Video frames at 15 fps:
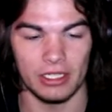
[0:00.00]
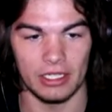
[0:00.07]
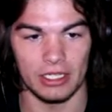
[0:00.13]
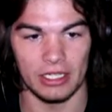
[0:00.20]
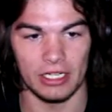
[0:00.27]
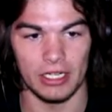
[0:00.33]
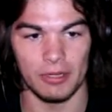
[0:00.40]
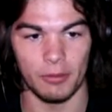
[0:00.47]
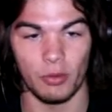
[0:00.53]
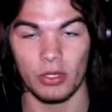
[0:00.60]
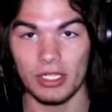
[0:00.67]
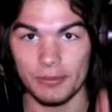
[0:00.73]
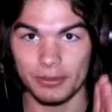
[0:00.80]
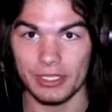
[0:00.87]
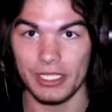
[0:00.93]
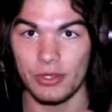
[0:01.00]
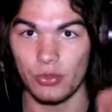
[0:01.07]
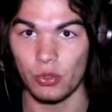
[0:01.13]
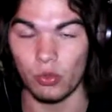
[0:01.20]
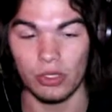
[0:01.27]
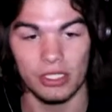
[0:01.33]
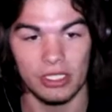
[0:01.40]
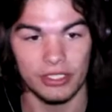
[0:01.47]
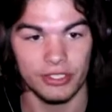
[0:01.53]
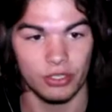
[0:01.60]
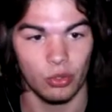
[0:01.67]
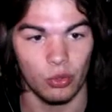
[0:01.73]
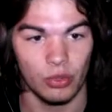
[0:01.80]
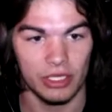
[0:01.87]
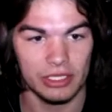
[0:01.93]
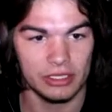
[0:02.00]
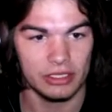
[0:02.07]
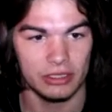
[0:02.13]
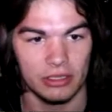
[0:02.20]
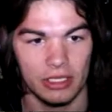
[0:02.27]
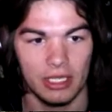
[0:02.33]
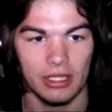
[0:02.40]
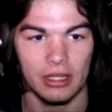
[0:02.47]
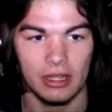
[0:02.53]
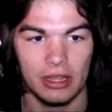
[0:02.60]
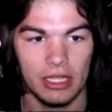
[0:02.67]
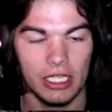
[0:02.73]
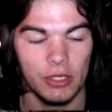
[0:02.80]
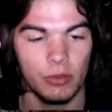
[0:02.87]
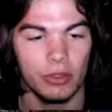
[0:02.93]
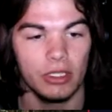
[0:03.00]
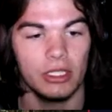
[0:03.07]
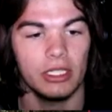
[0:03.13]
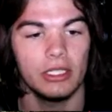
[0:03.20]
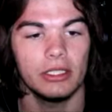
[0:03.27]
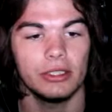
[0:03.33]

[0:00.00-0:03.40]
Uh, but we're gonna play through one of these stories. I think we're gonna